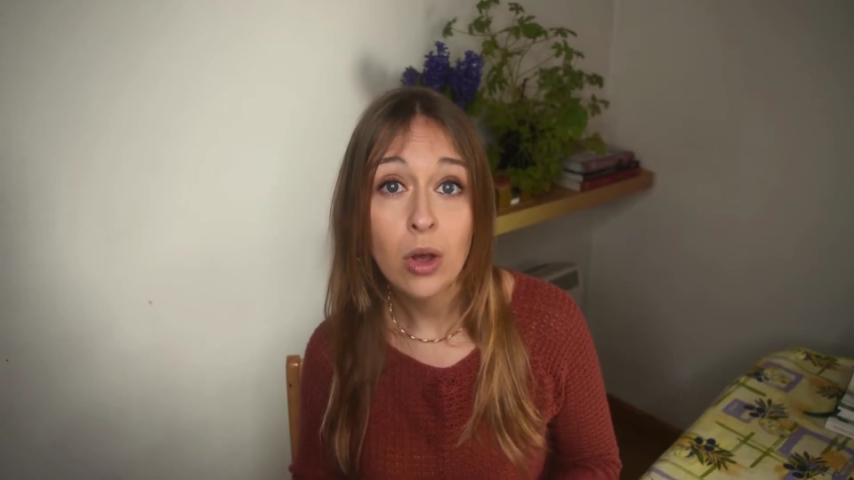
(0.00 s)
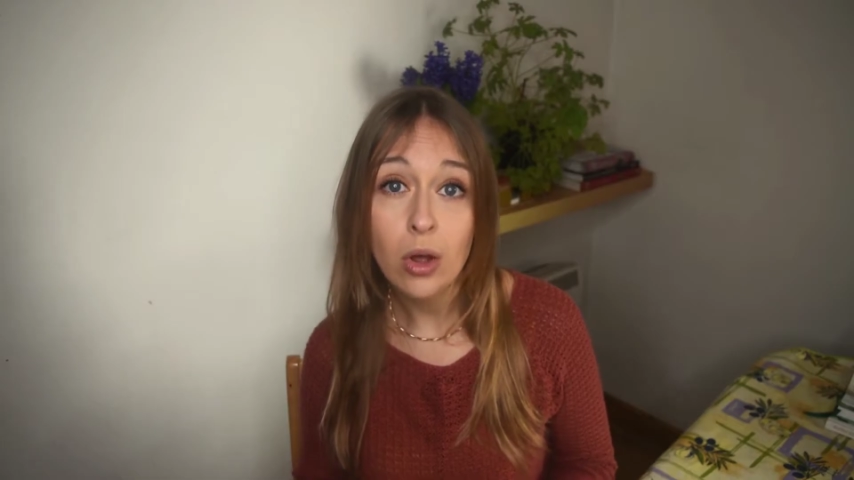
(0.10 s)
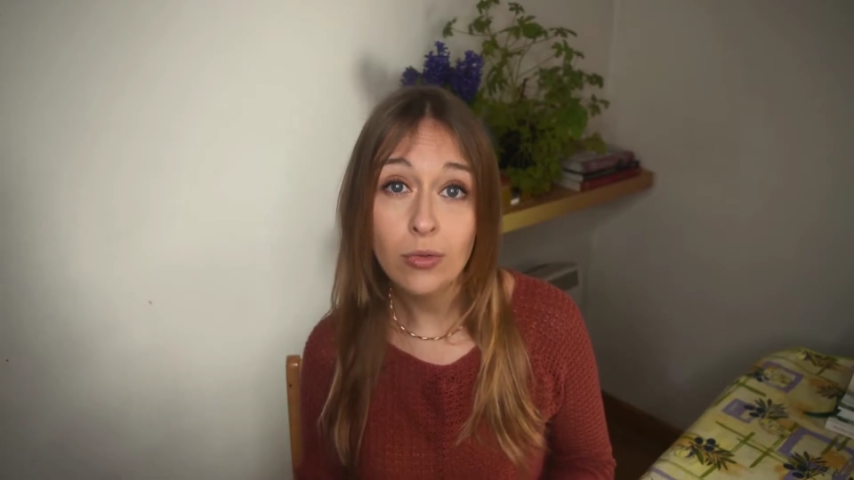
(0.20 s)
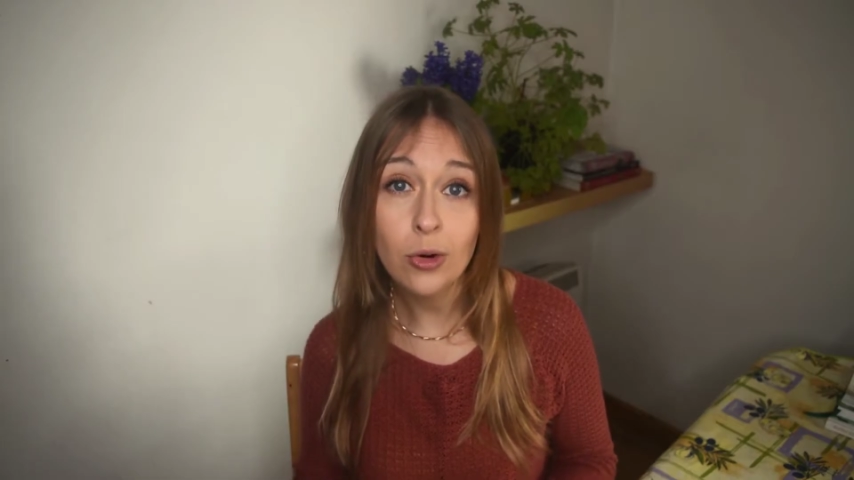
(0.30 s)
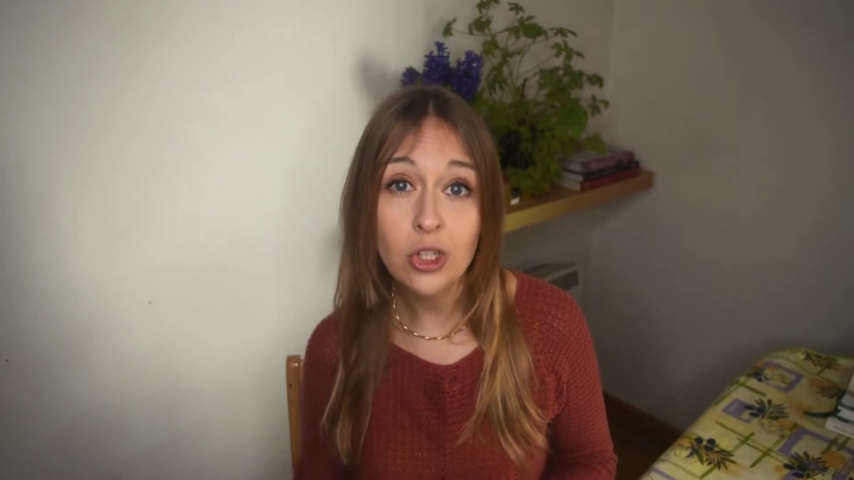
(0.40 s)

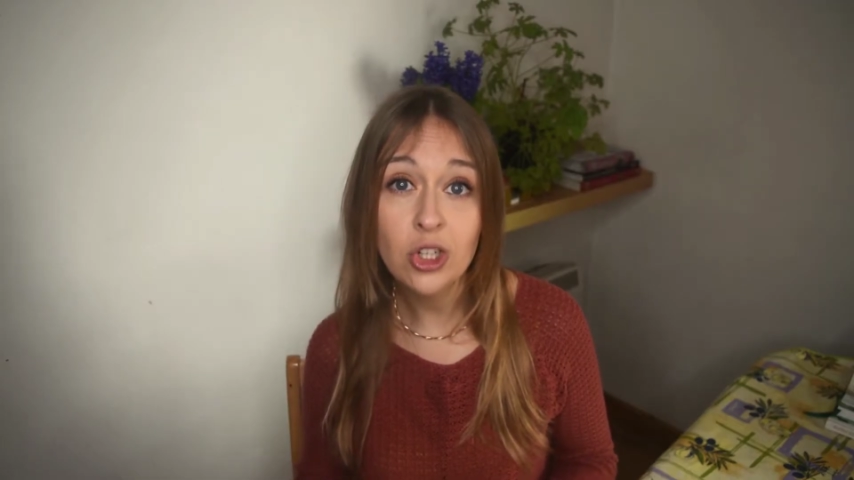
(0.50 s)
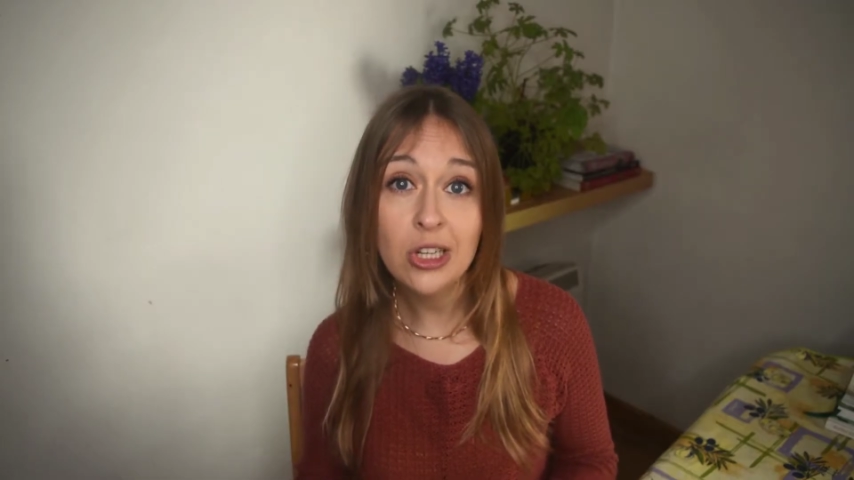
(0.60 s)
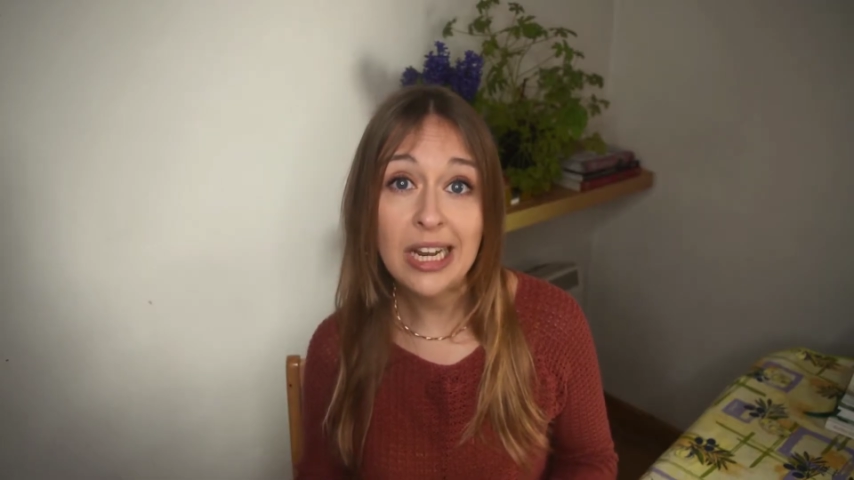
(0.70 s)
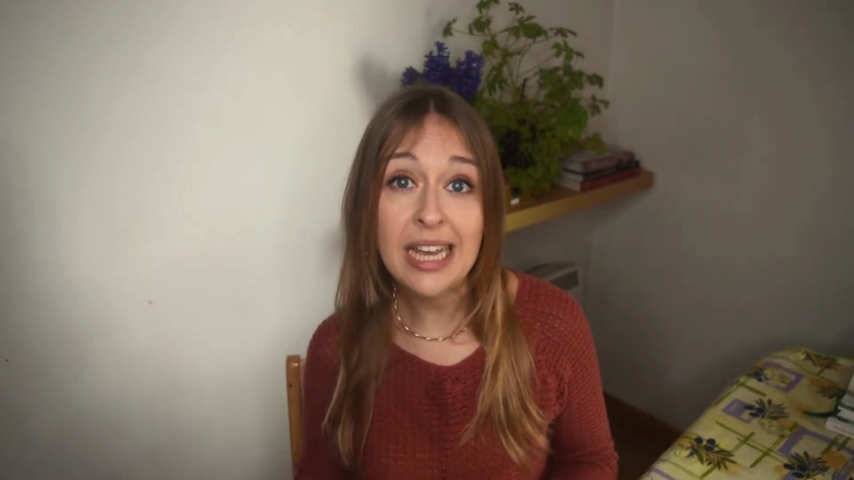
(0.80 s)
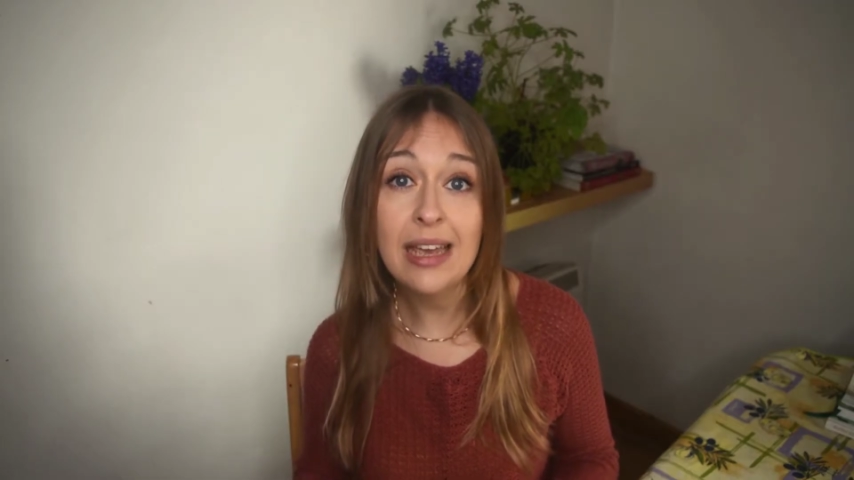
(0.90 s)

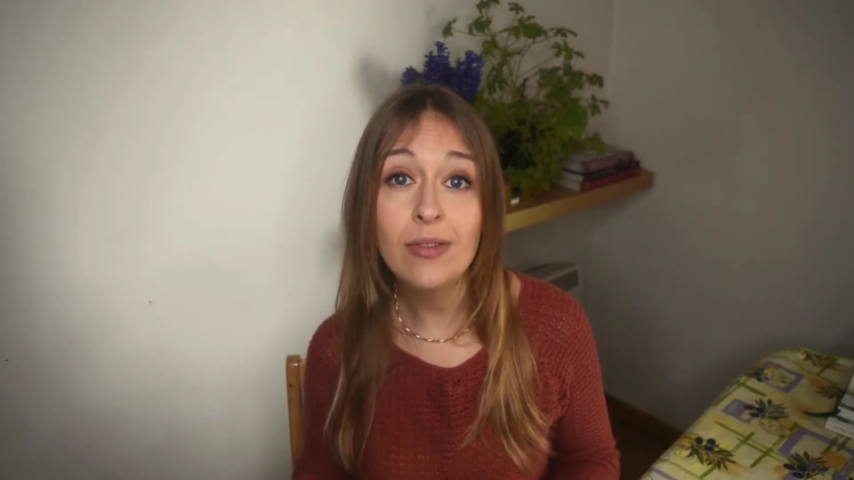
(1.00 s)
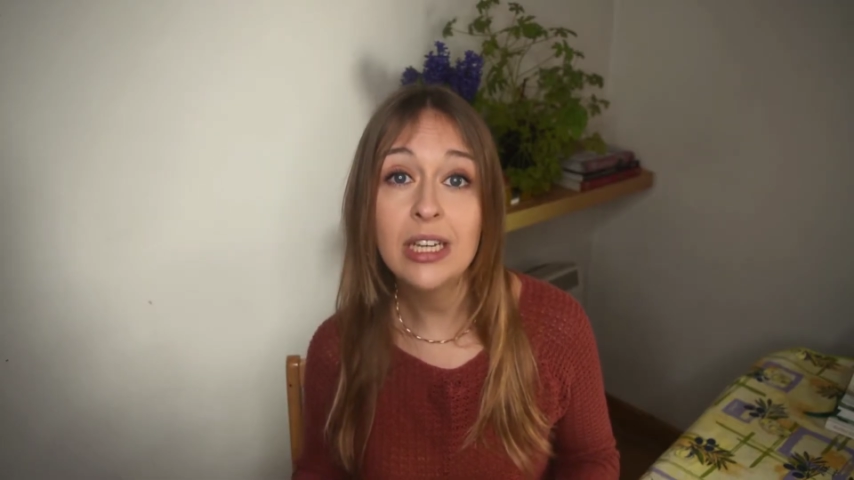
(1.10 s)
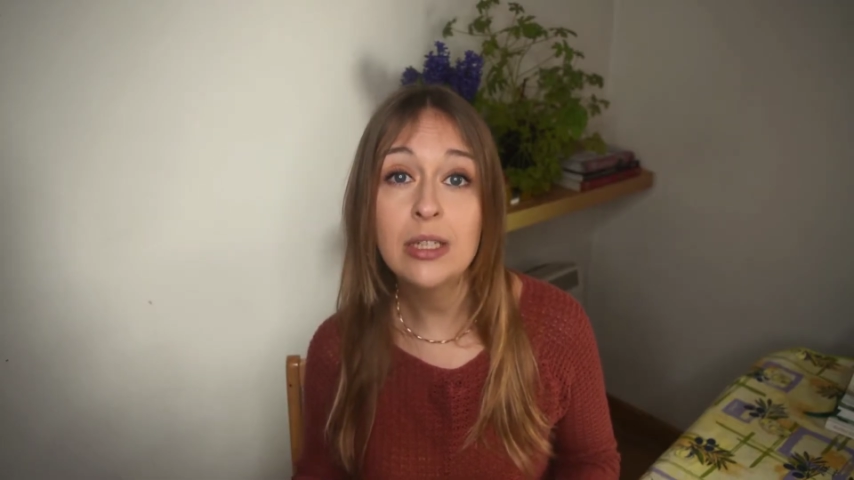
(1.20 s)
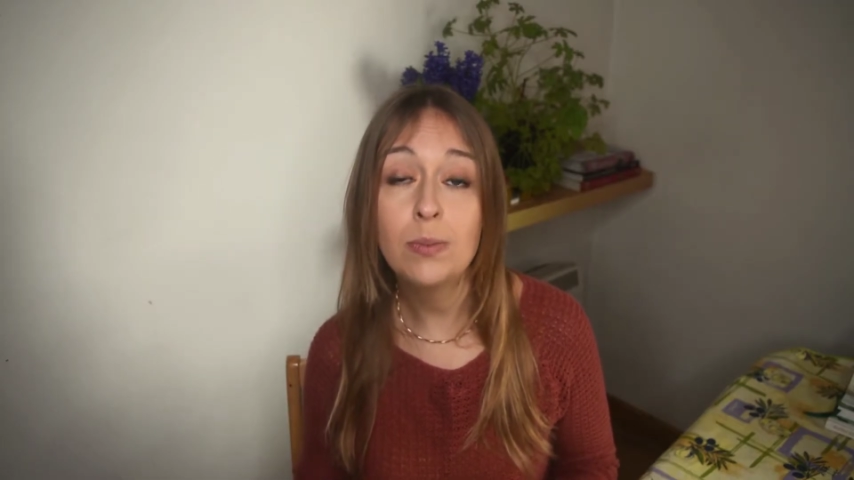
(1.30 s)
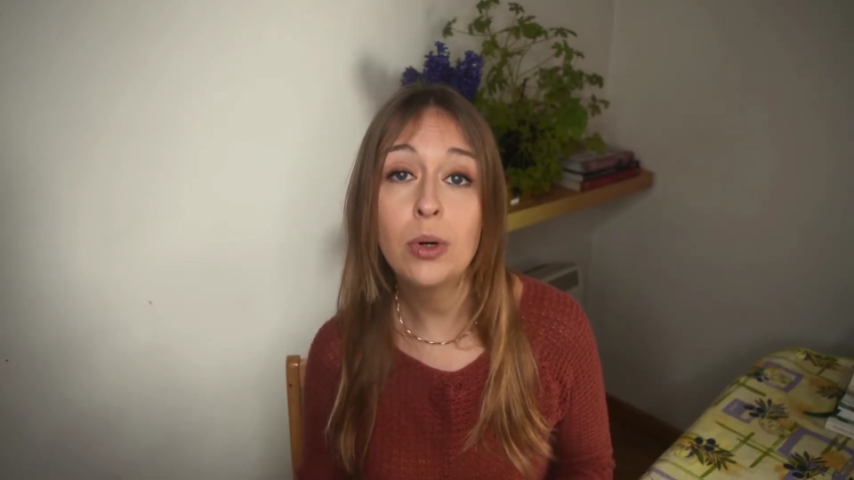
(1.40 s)
Unfortunately, even
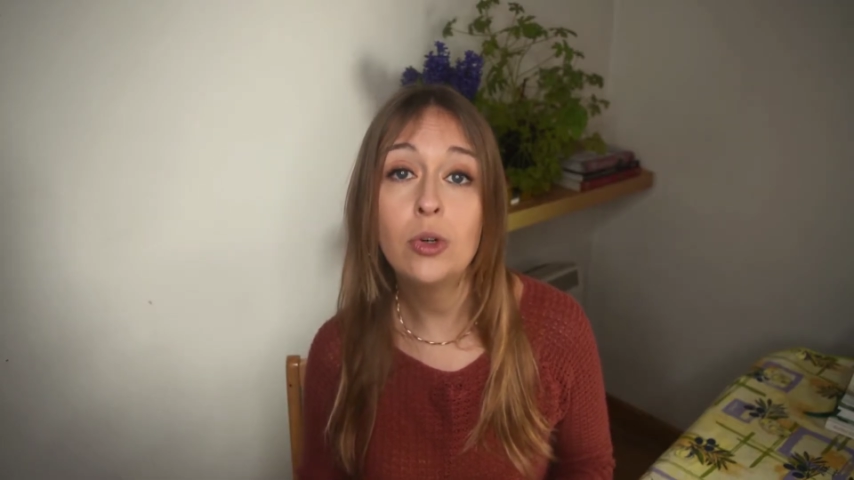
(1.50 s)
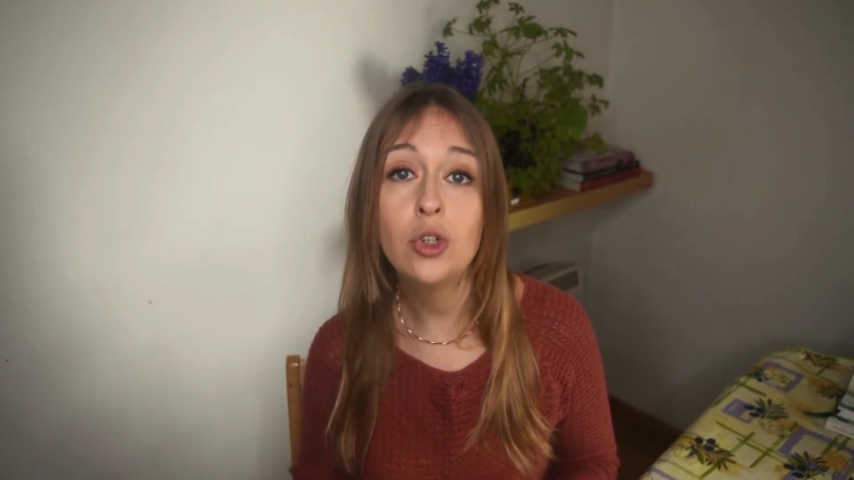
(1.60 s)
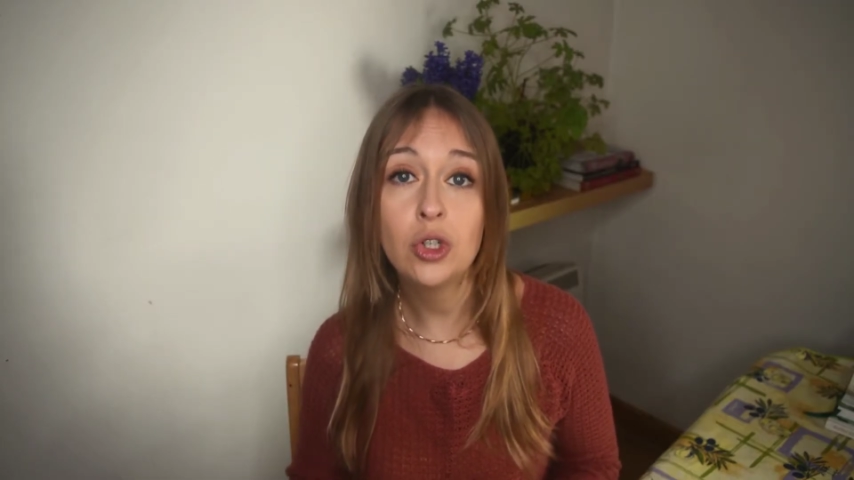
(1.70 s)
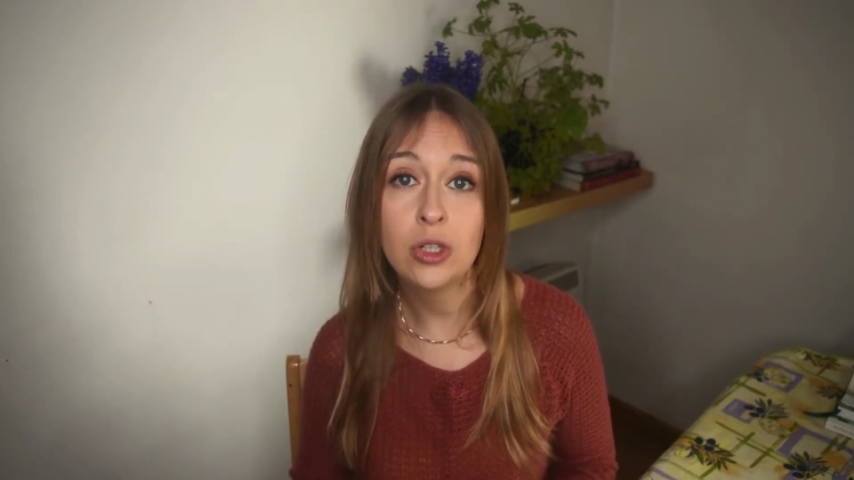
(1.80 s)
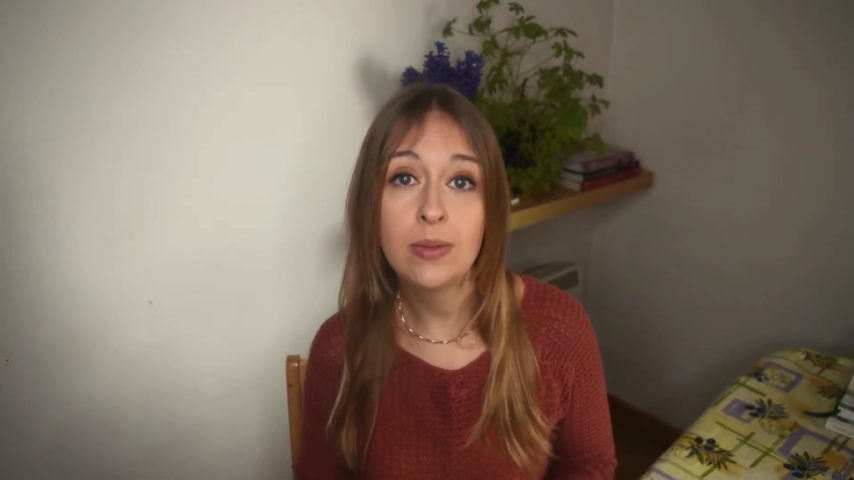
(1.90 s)
exposure to